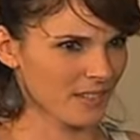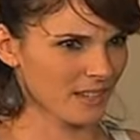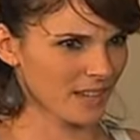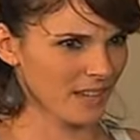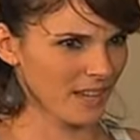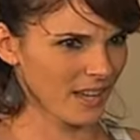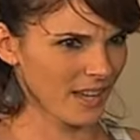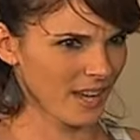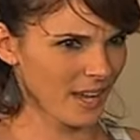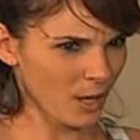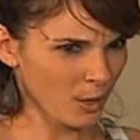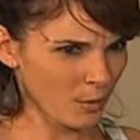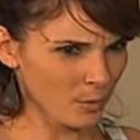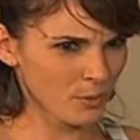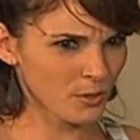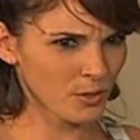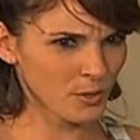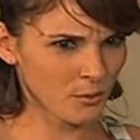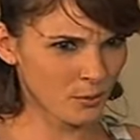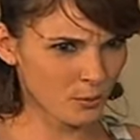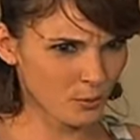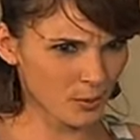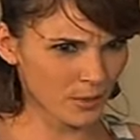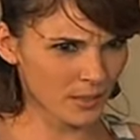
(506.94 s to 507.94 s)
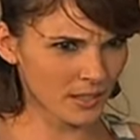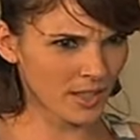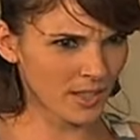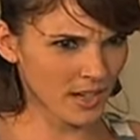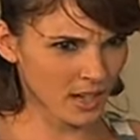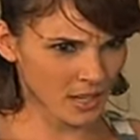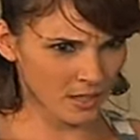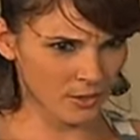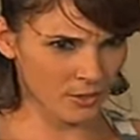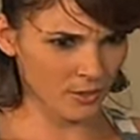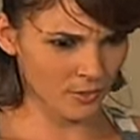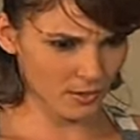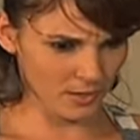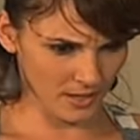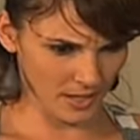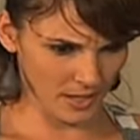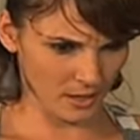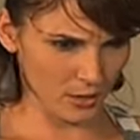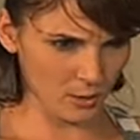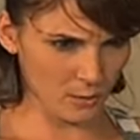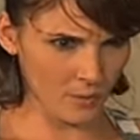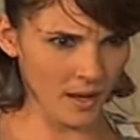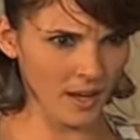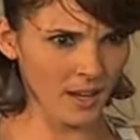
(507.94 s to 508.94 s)
helps you really understand
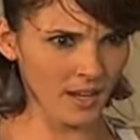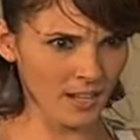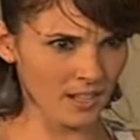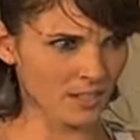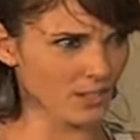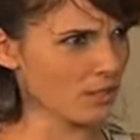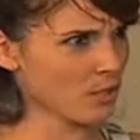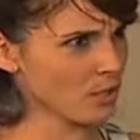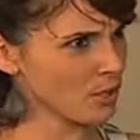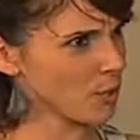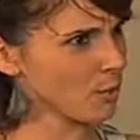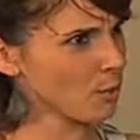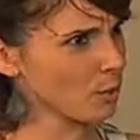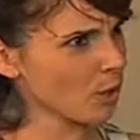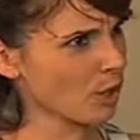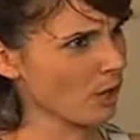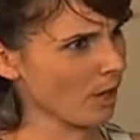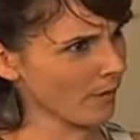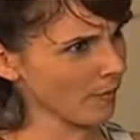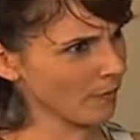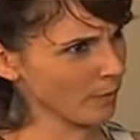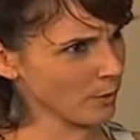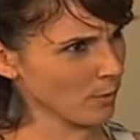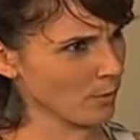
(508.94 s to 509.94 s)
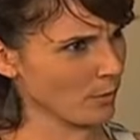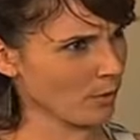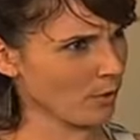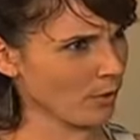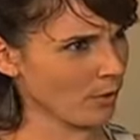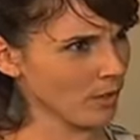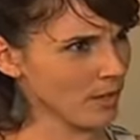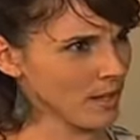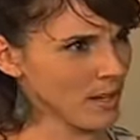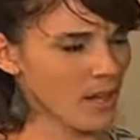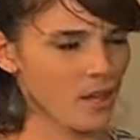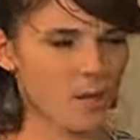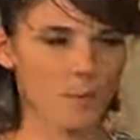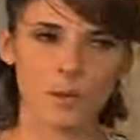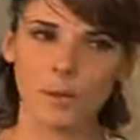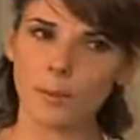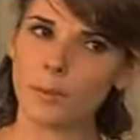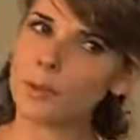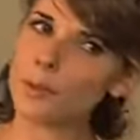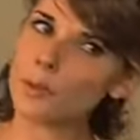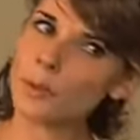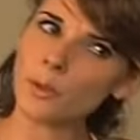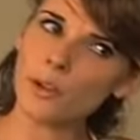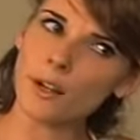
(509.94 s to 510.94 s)
your body so that you're more comfortable. People
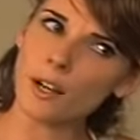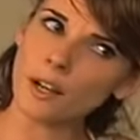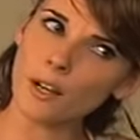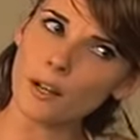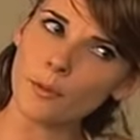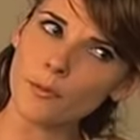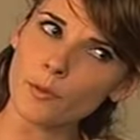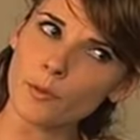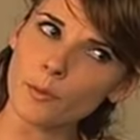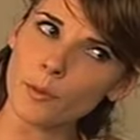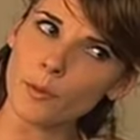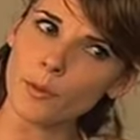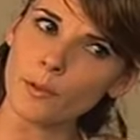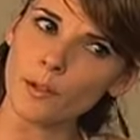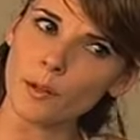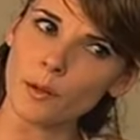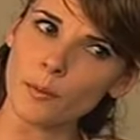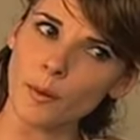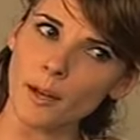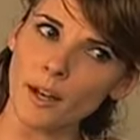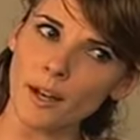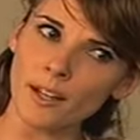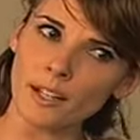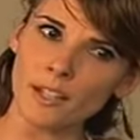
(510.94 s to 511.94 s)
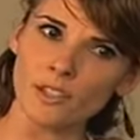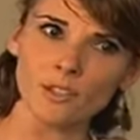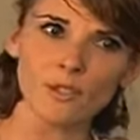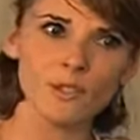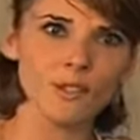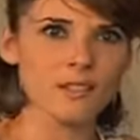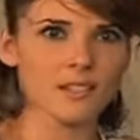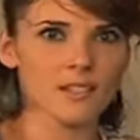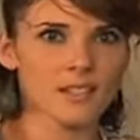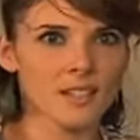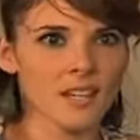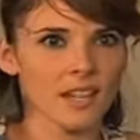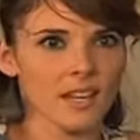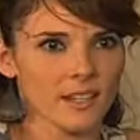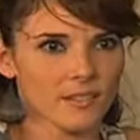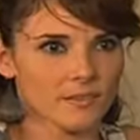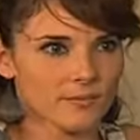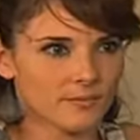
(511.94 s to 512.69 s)
who are not comfortable in their bodies, you can see it.